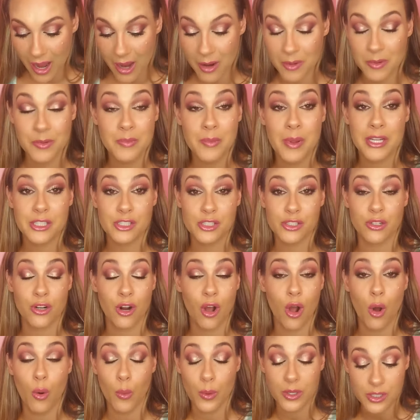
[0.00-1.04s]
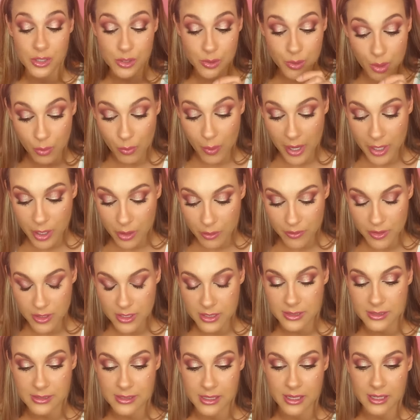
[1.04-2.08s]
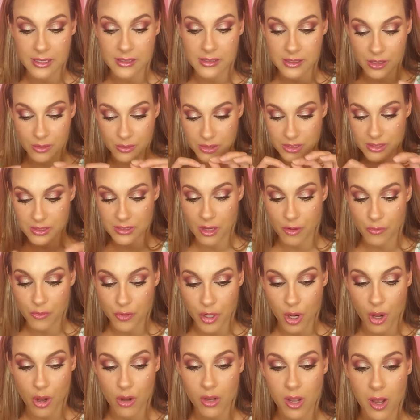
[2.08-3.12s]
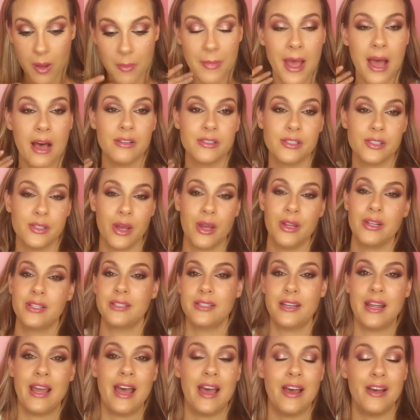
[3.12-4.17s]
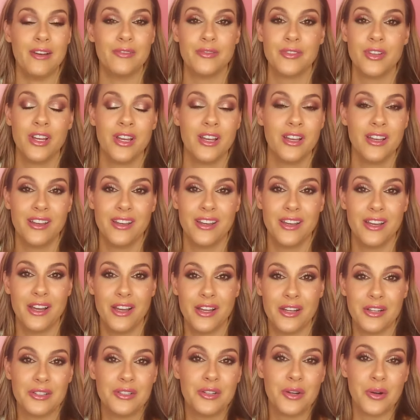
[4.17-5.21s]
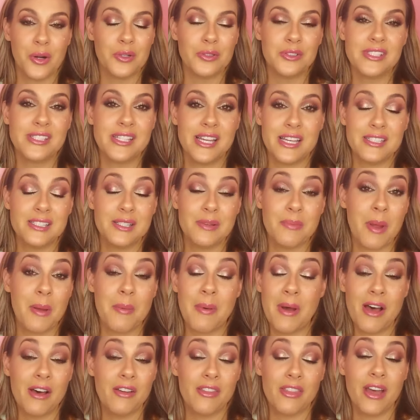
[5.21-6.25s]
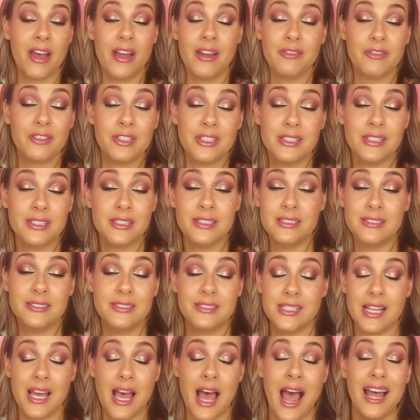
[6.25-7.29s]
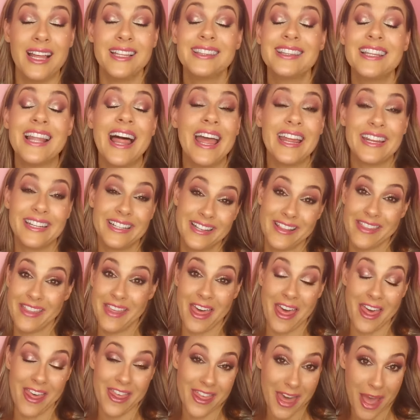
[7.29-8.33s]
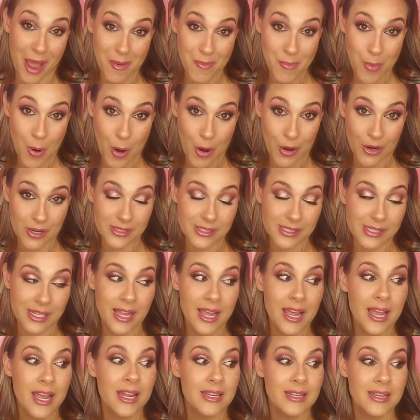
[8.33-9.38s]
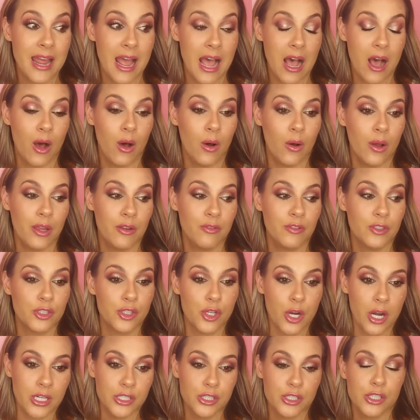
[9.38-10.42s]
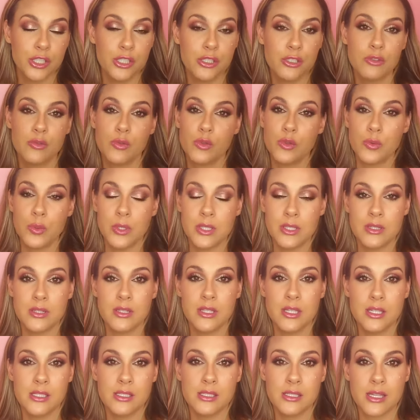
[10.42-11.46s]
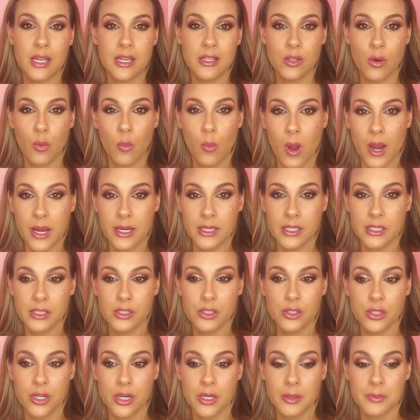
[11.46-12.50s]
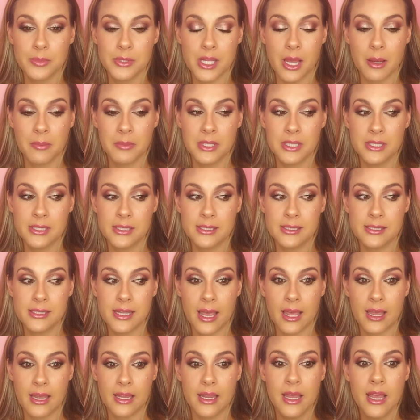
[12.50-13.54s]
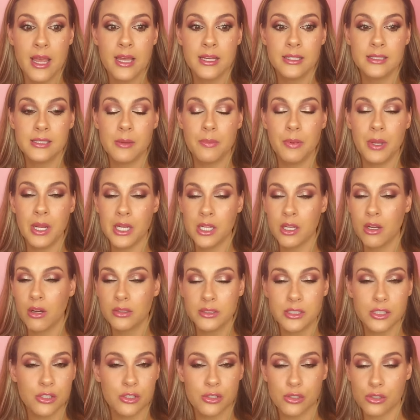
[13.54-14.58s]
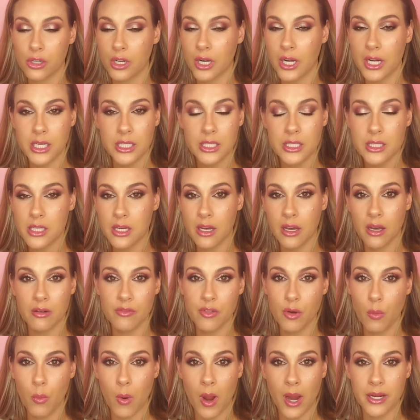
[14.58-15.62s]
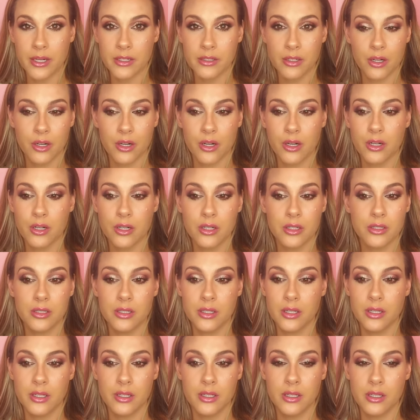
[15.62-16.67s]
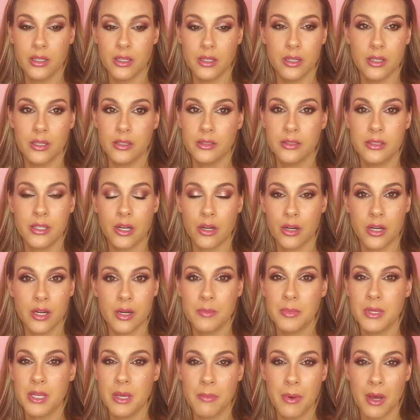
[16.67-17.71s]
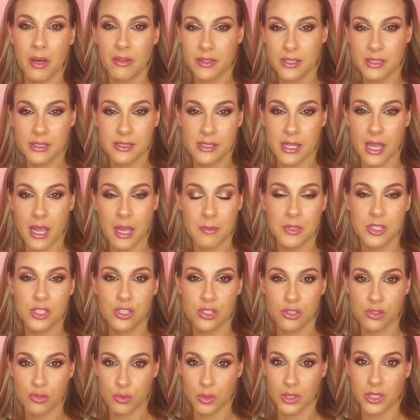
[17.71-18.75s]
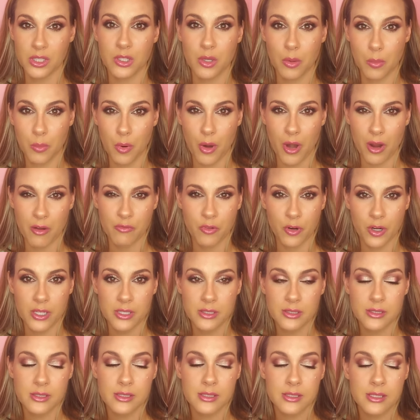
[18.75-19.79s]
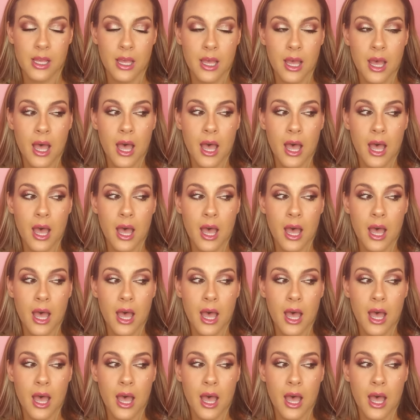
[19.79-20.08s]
I would make sure to always do it right over the sink so the stuff would all come out, so I didn't have a gross taste in my mouth. I liked that part. Now, if you're trying to choose between this and the whitening strips, I'm going to say, depending on the strength of the whitener, they're going to be about the same. It's just really your preference.